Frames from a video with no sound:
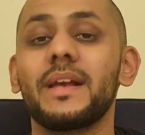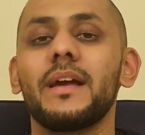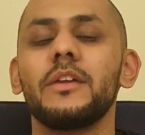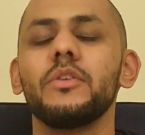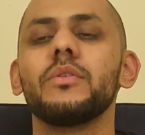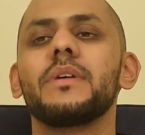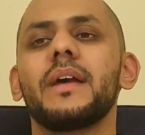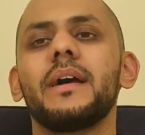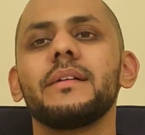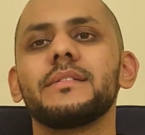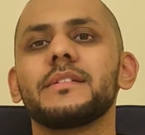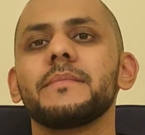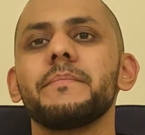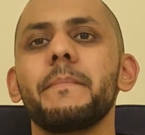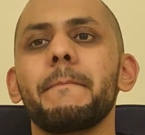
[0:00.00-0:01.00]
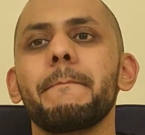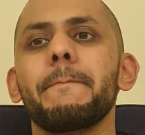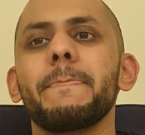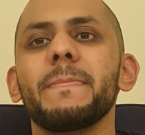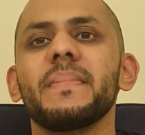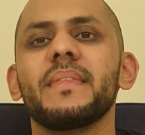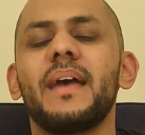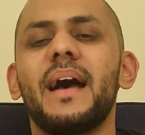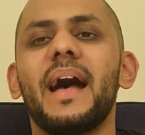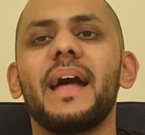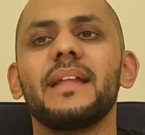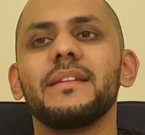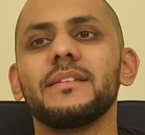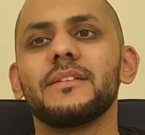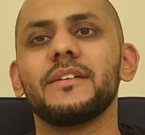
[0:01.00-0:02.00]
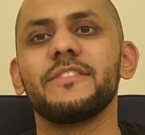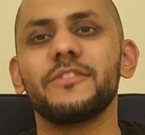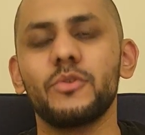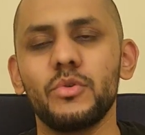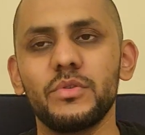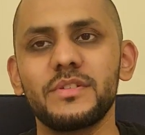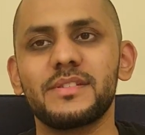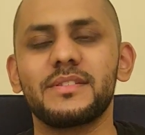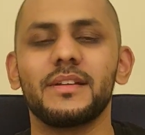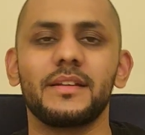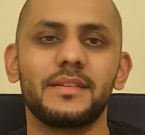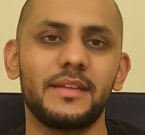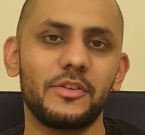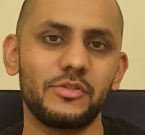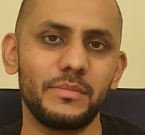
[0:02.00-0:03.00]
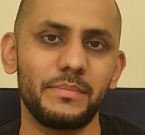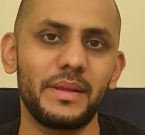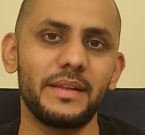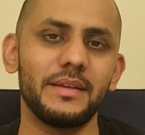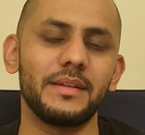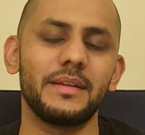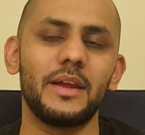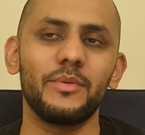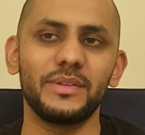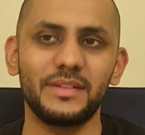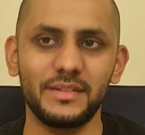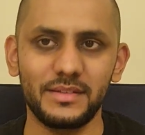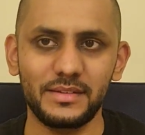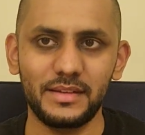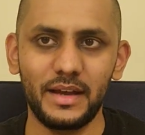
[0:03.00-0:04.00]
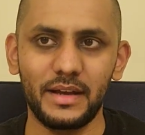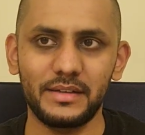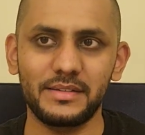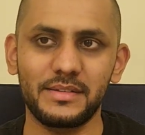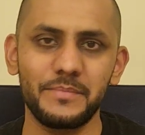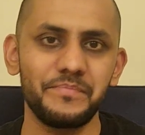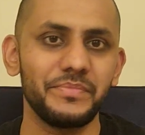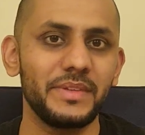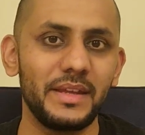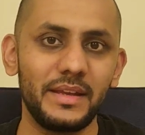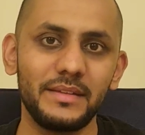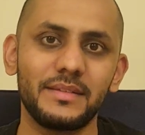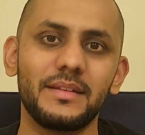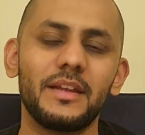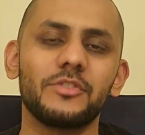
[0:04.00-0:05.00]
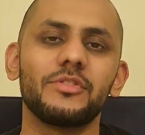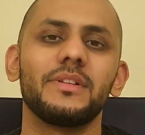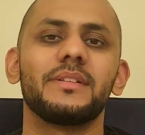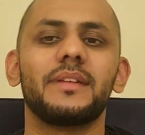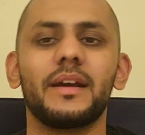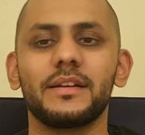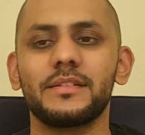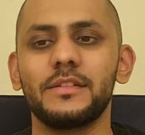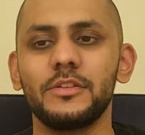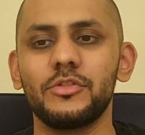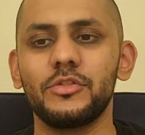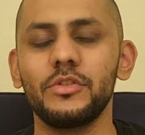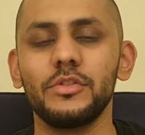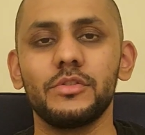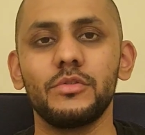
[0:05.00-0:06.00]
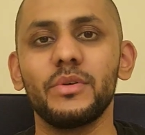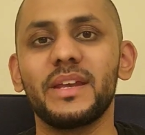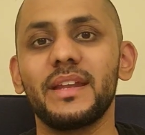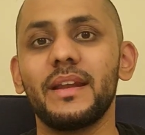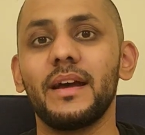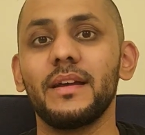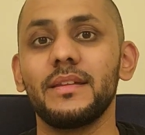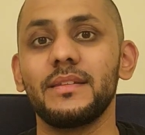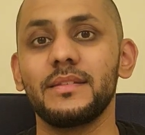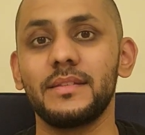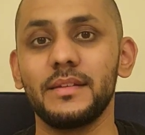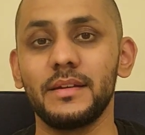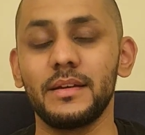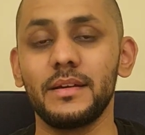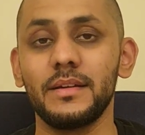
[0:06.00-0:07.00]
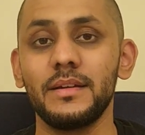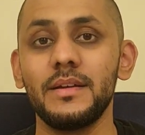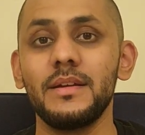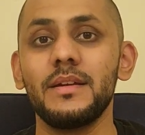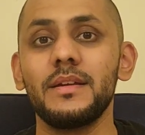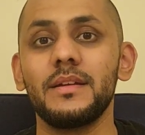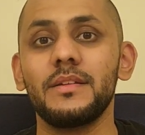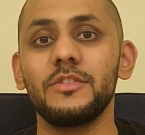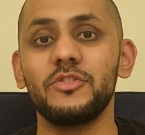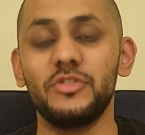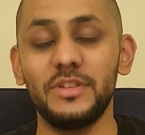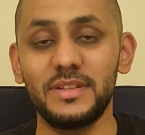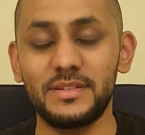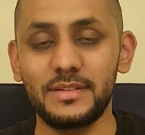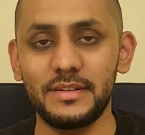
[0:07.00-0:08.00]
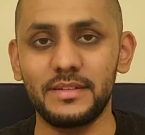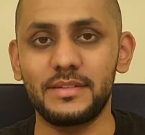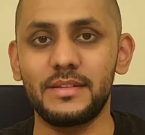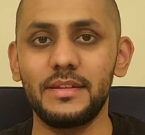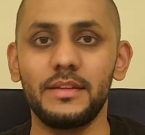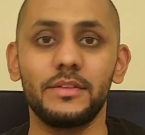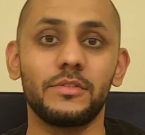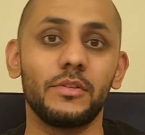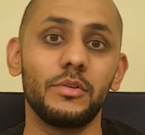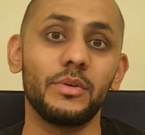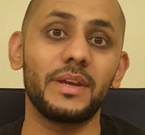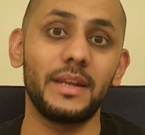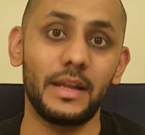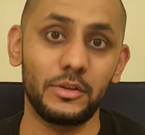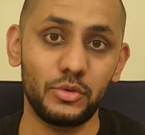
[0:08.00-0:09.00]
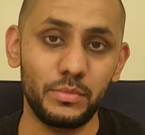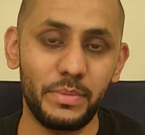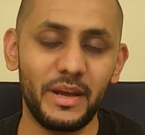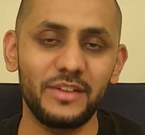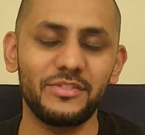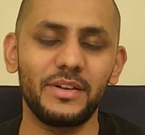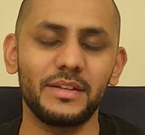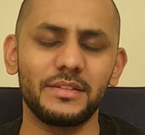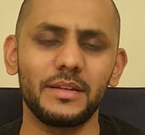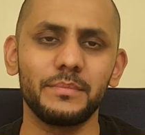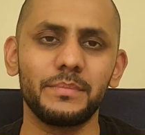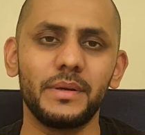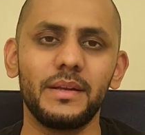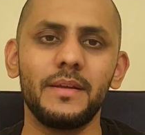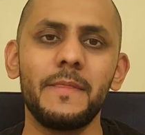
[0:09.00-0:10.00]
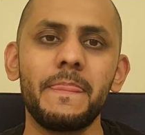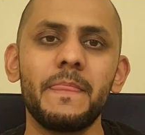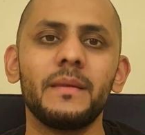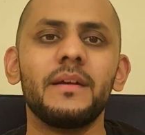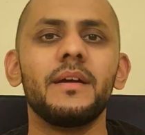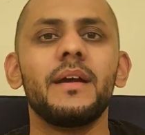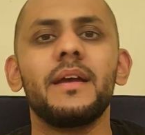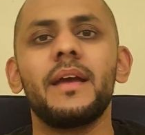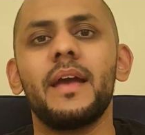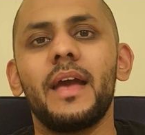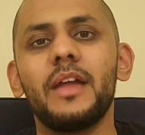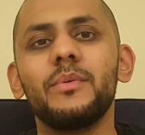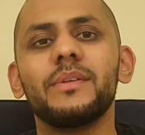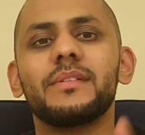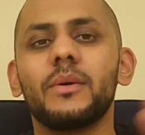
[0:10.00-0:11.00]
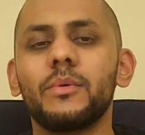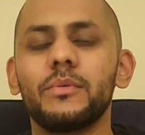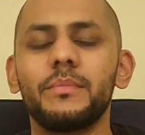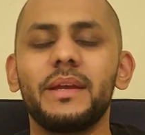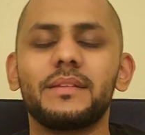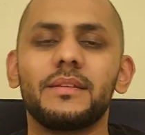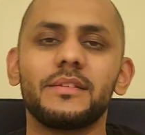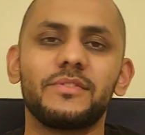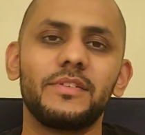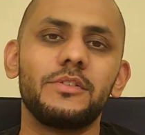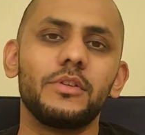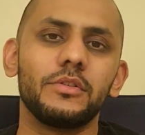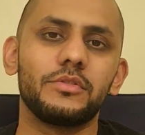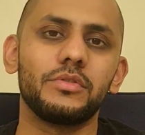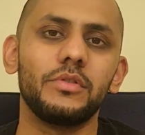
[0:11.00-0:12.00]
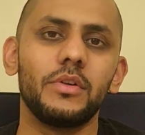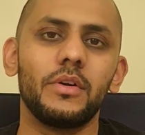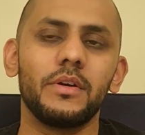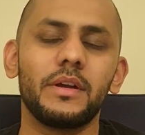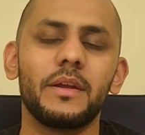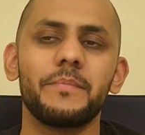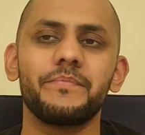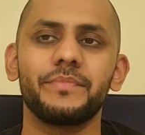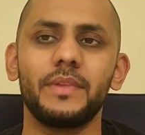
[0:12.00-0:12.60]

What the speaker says: we can look at. And of course, succession planning, inheritance tax, international tax issues, looking at the GCC, so looking at Dubai, for example. Anyways, I won't make this video too long.